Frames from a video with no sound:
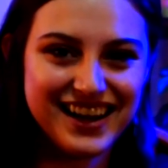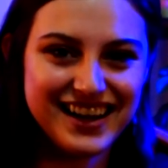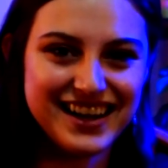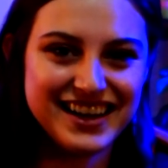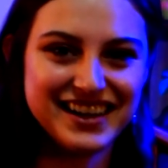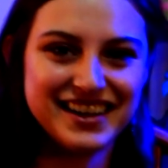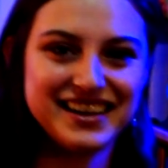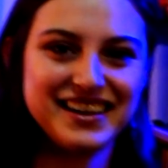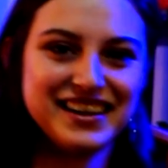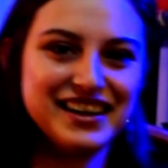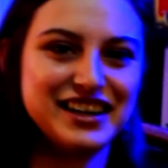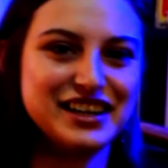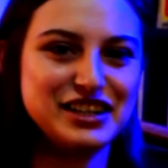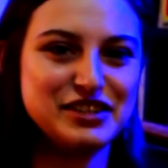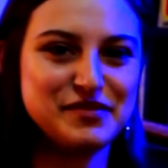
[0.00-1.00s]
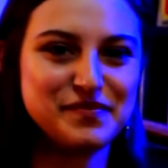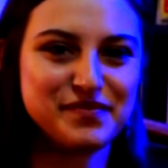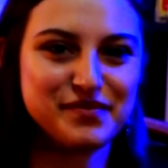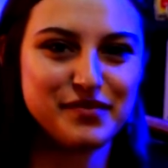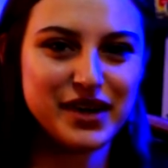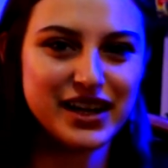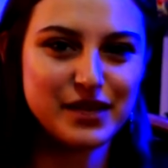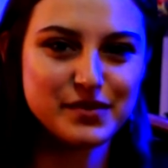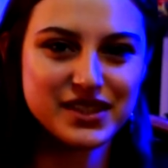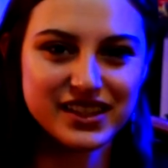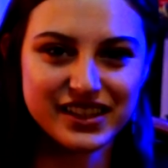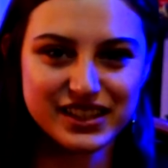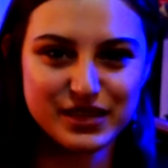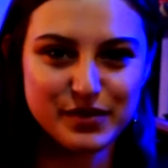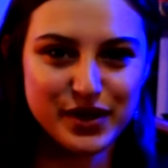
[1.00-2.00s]
Hi, my name's
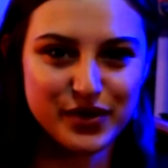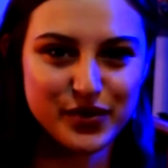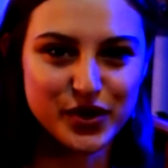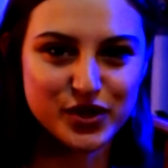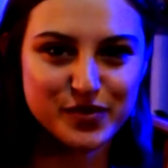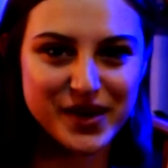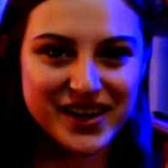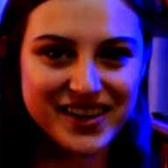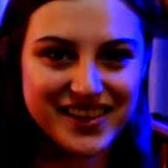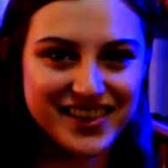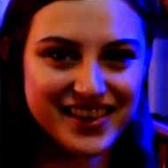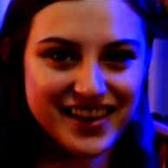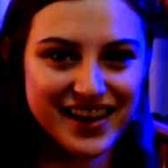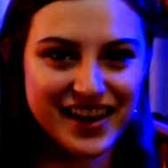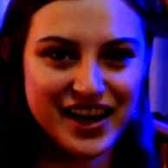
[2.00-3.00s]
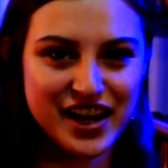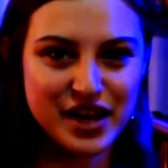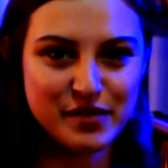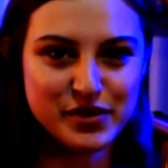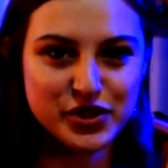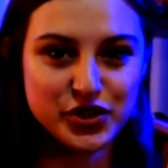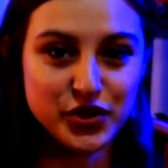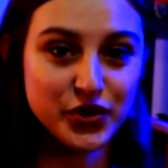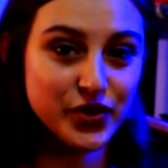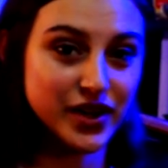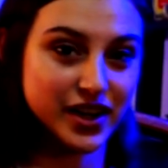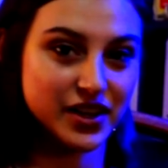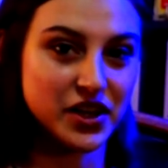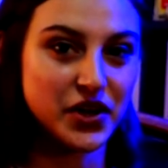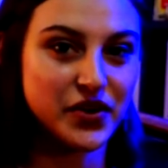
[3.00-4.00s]
Elizabeth Rosemaneth. I'm a junior at
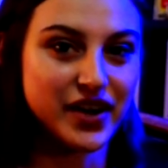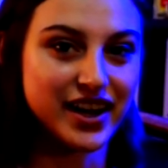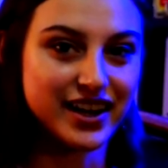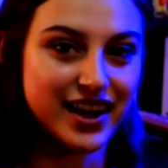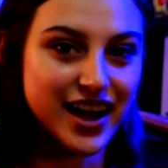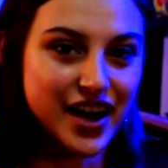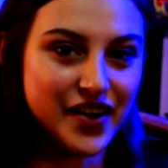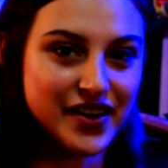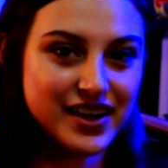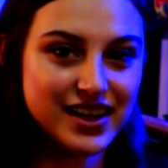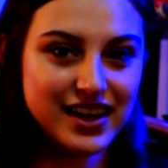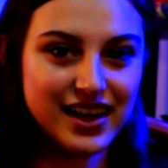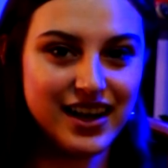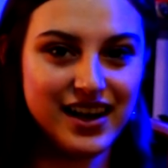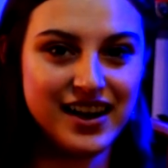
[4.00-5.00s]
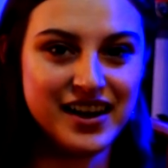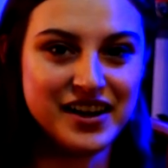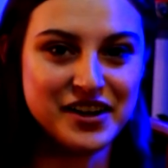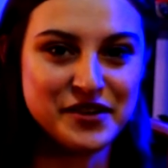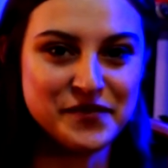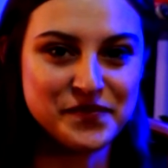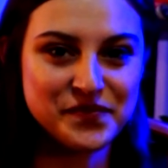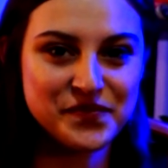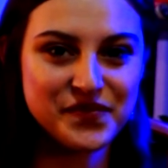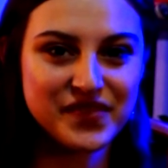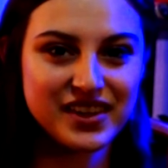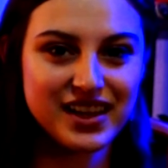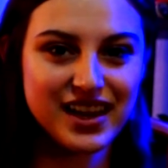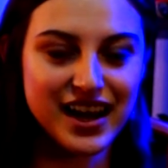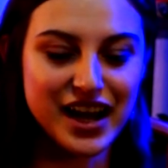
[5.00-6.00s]
Clark right now.
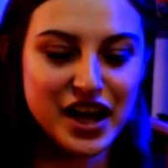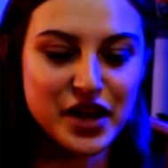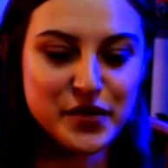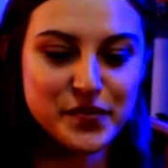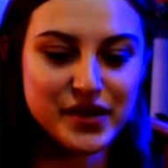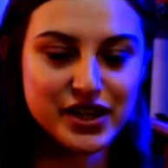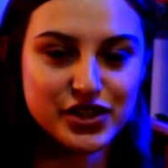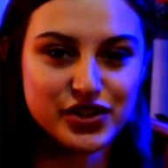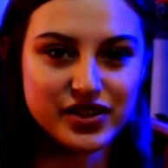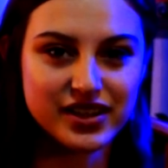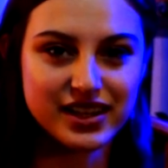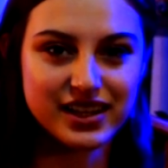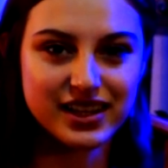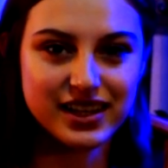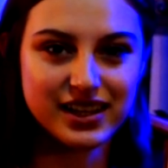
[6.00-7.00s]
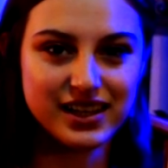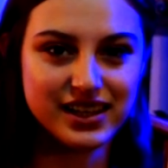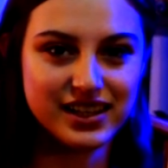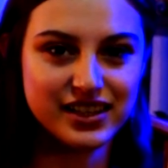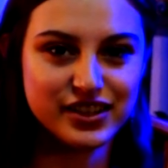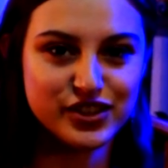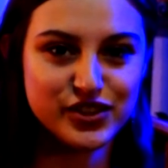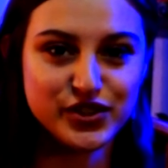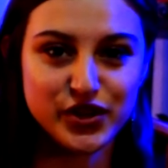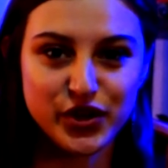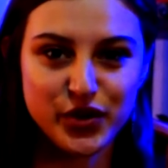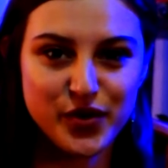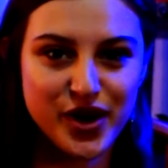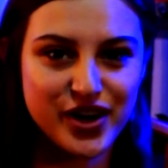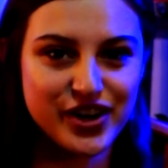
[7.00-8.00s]
I'm majoring in
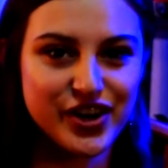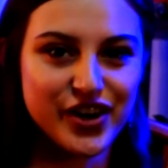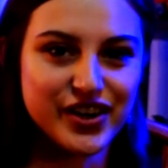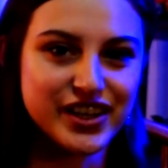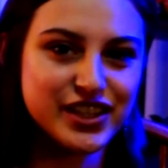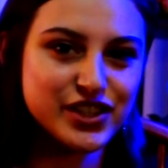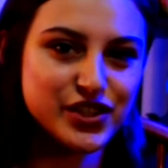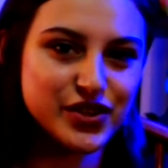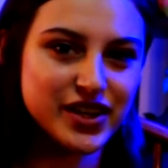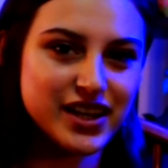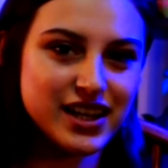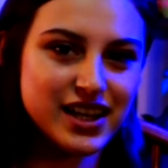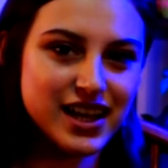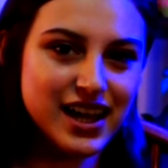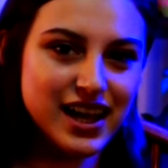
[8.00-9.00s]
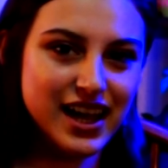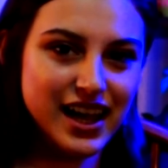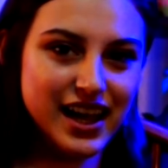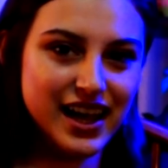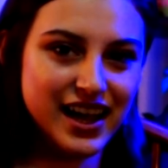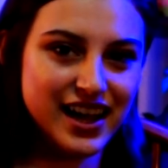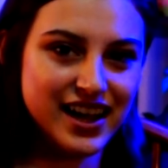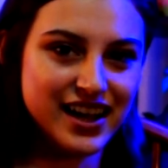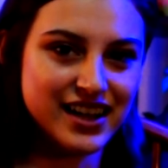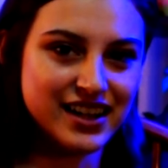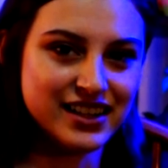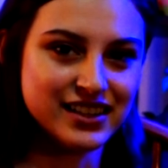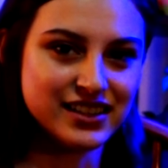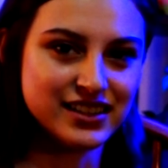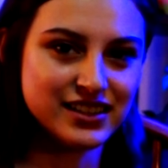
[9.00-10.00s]
studio art and art history,
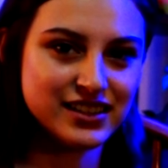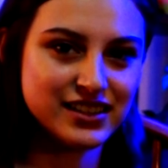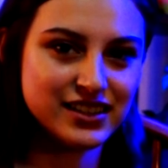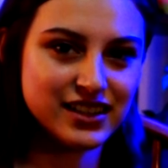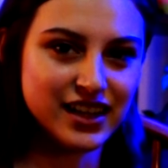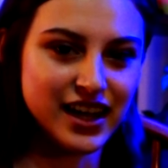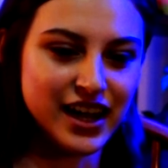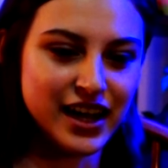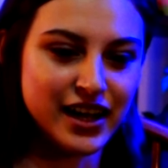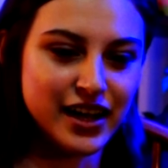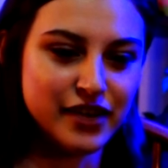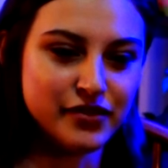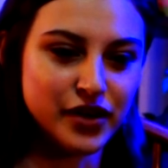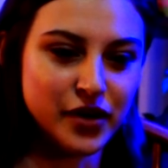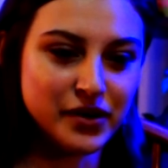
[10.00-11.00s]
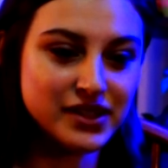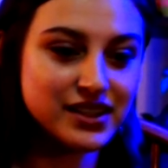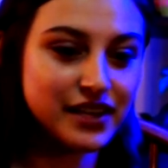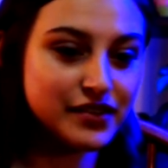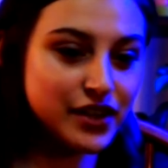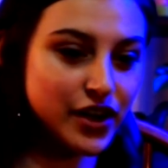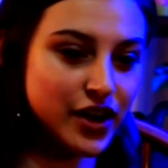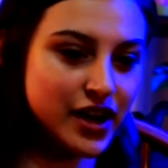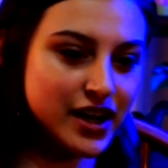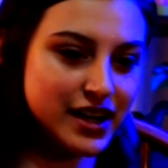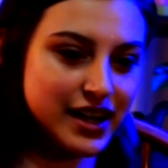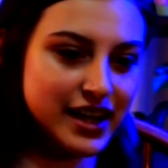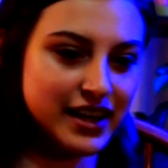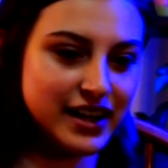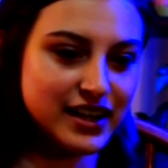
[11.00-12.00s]
and I have always loved art,
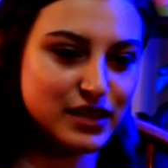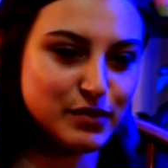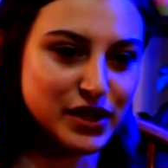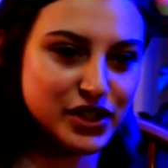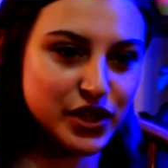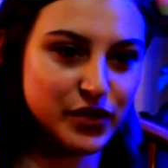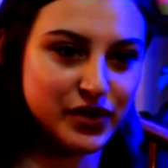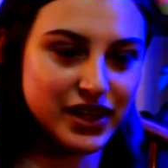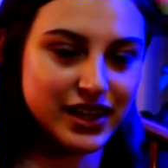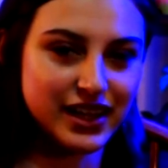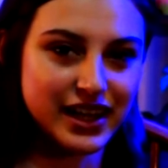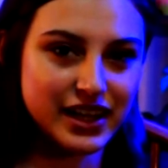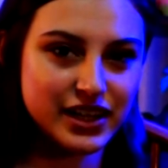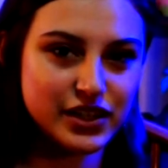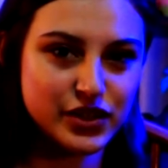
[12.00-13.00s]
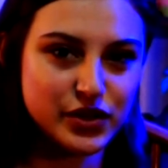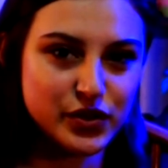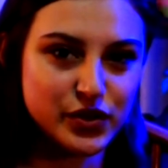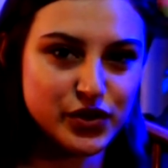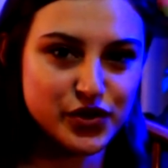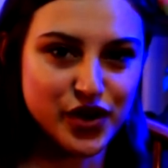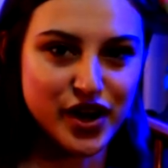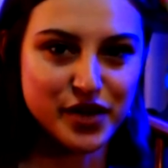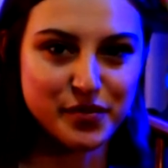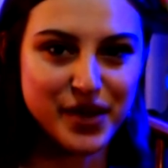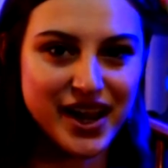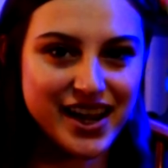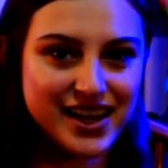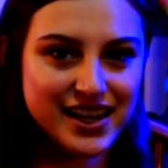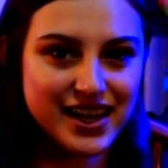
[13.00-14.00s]
and I especially really like to draw and
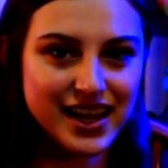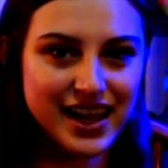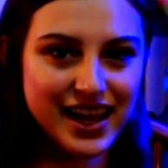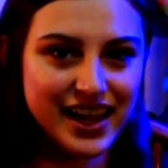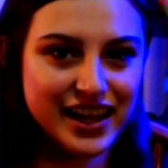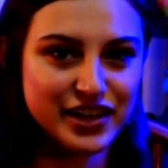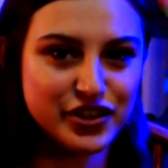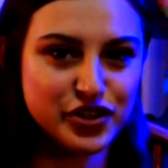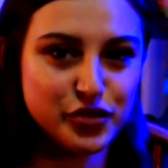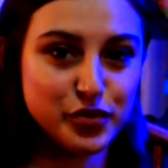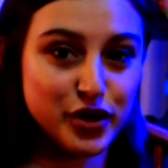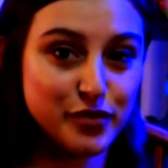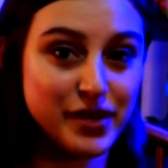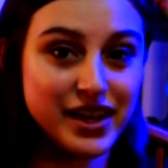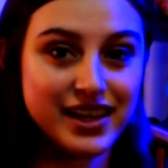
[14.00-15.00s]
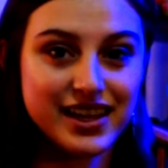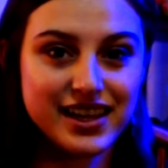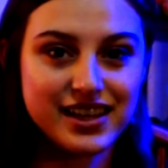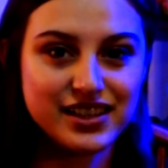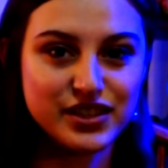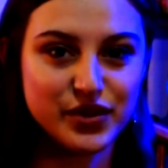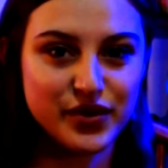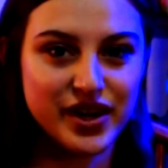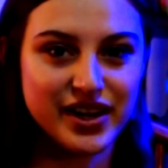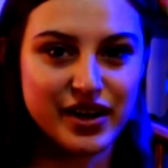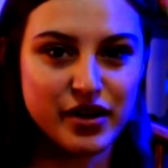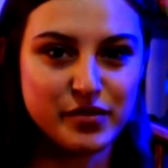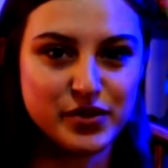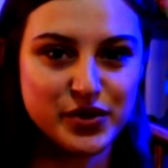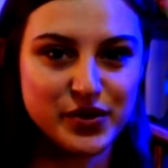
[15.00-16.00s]
paint and to do printmaking. So right now
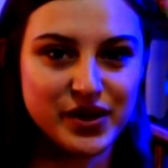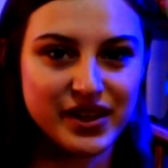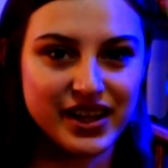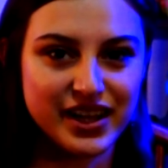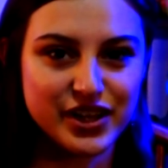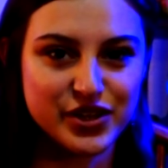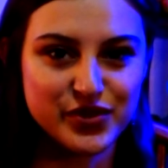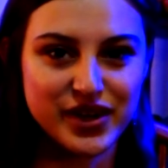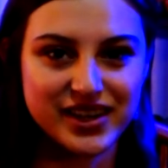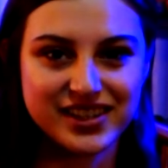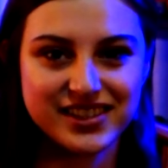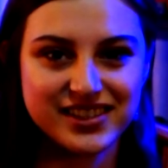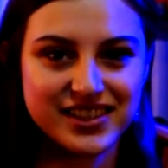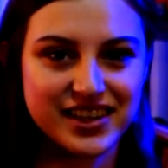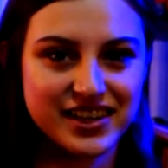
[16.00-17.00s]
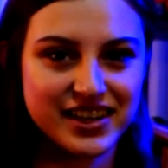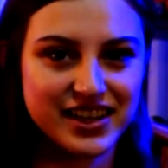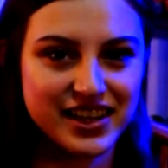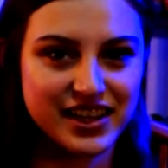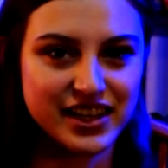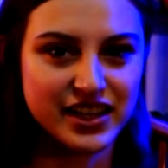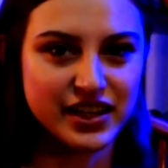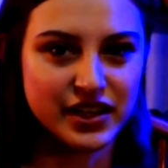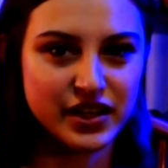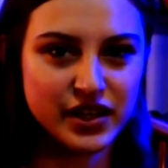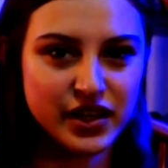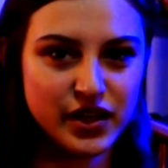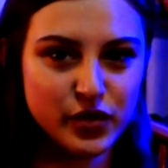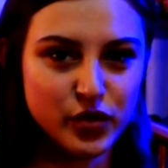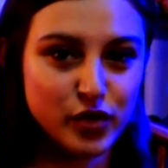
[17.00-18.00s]
I'm doing like a directed study in
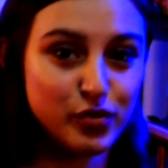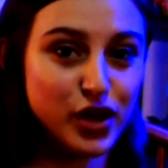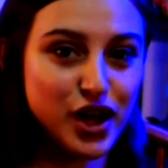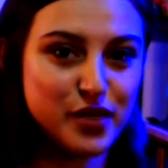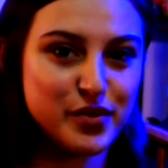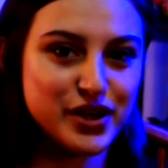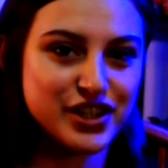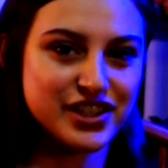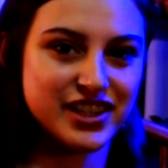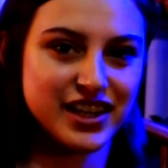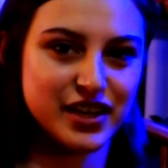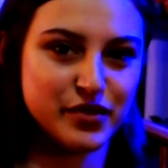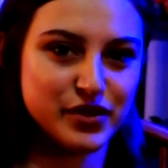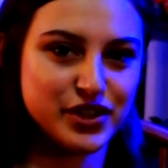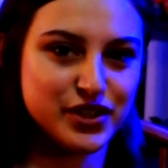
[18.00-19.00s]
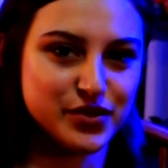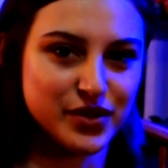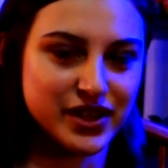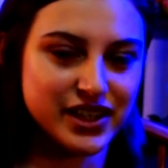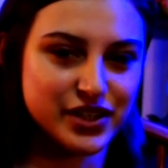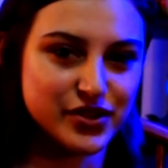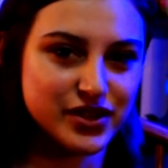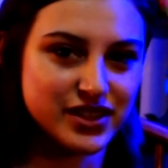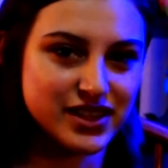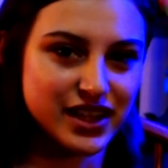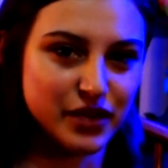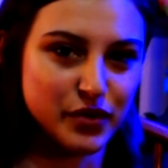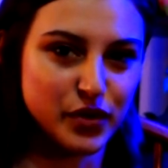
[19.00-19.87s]
woodblock printing, which is really interesting with